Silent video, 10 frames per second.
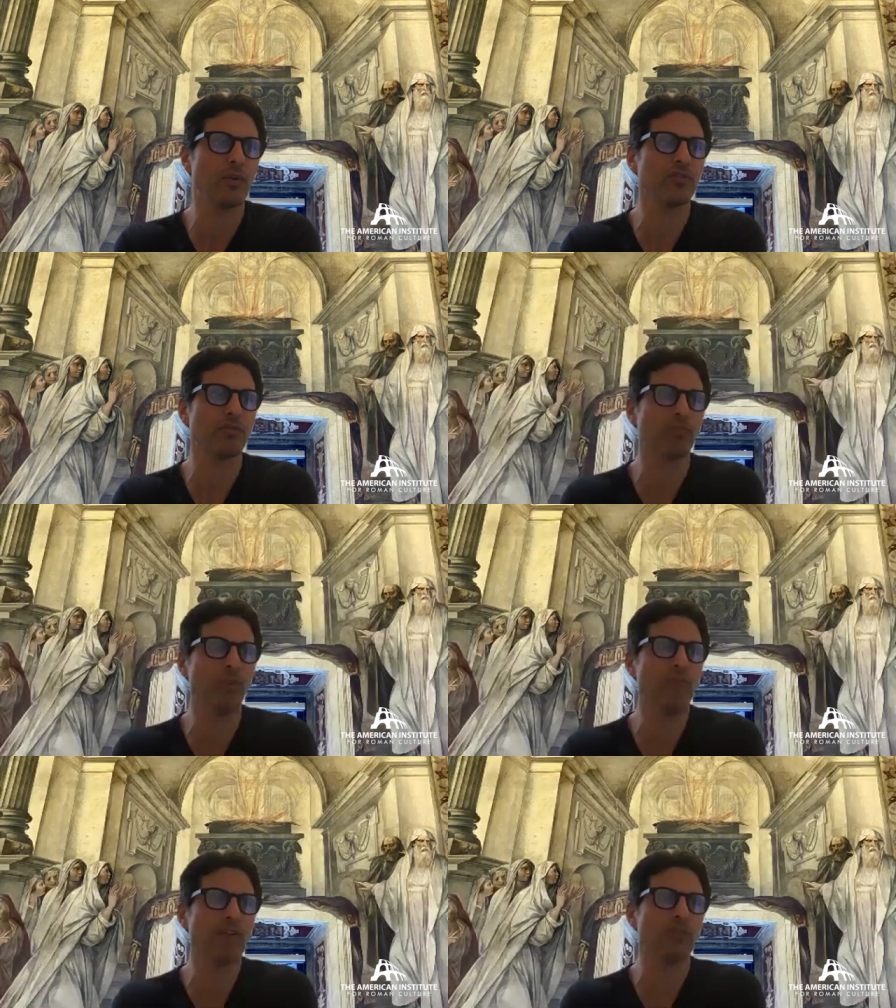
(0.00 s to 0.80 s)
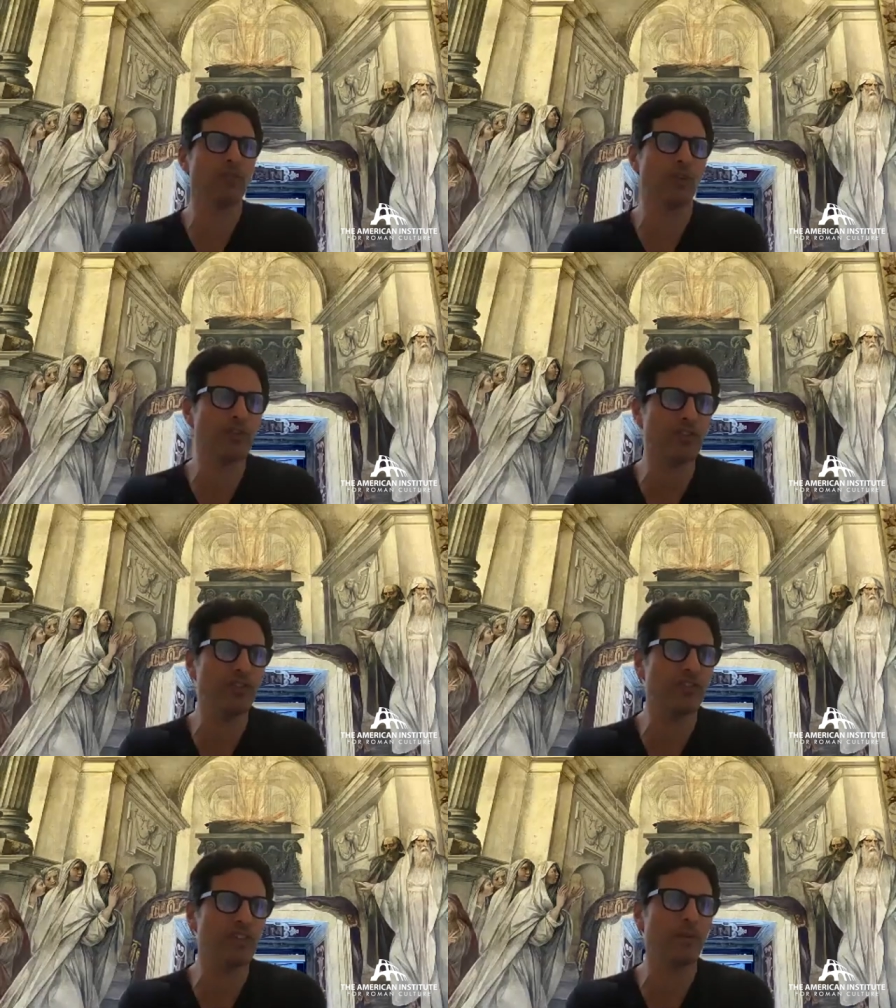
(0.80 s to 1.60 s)
the role of the Vestal
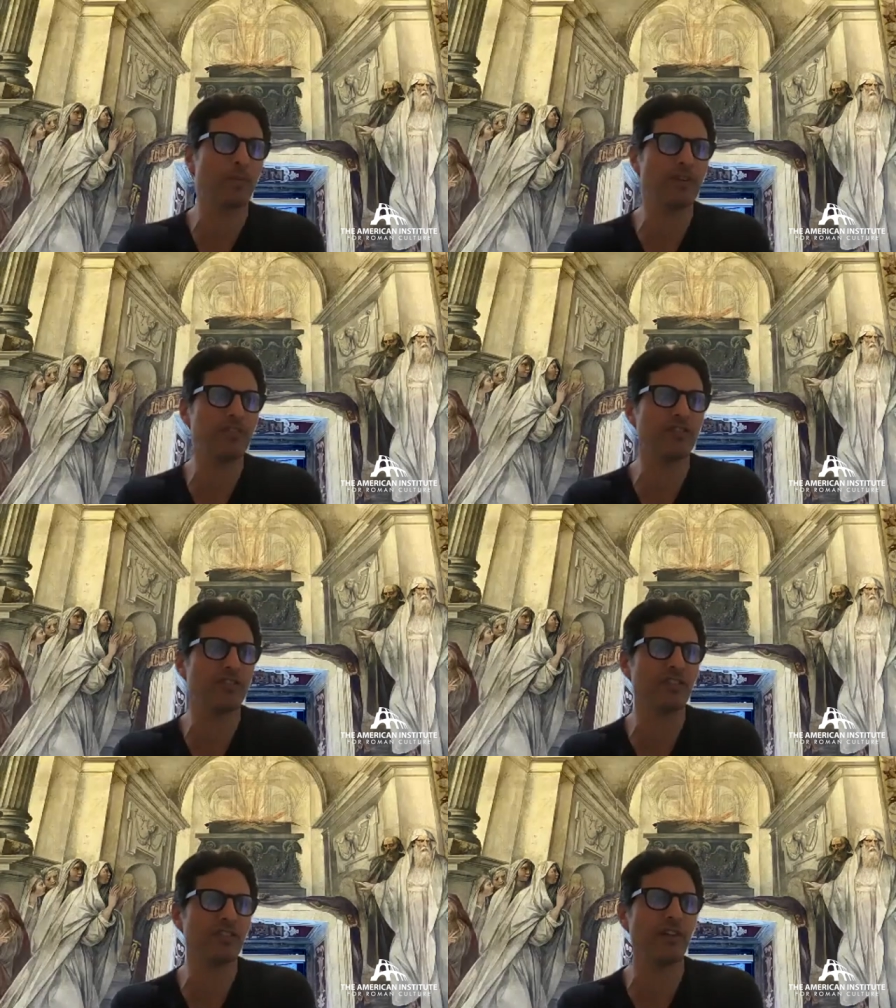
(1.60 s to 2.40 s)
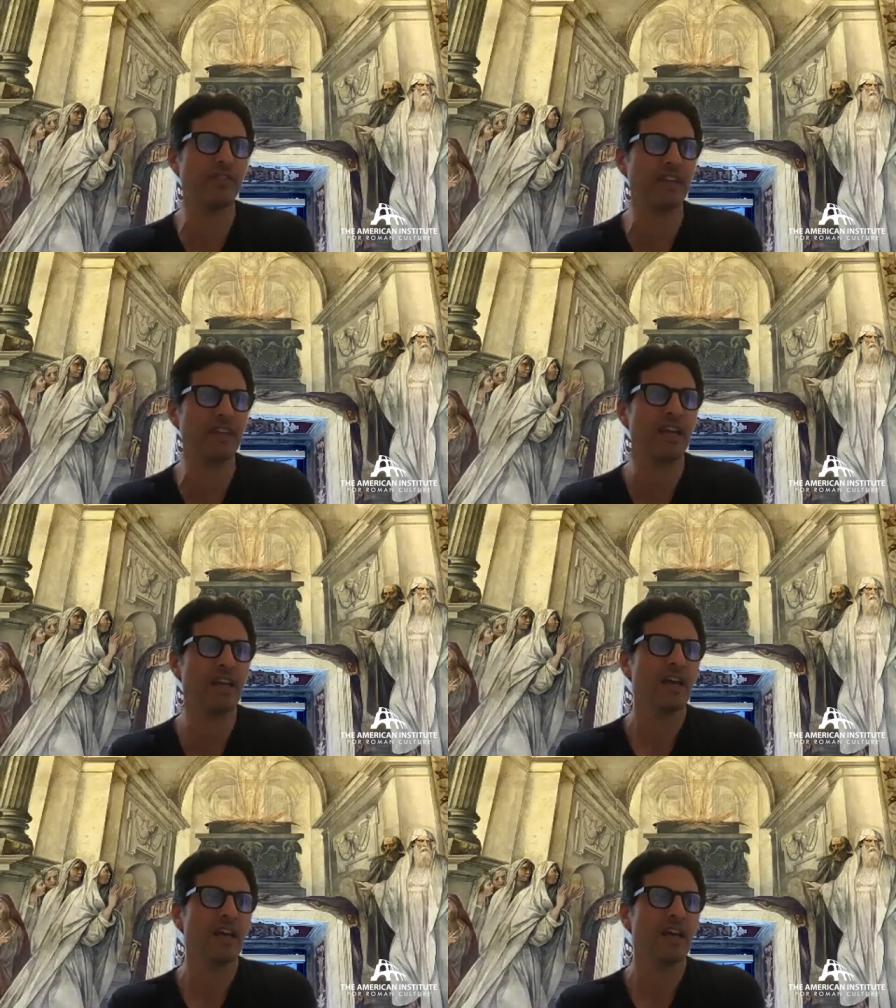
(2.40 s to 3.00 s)
Virgins and the priestesses of the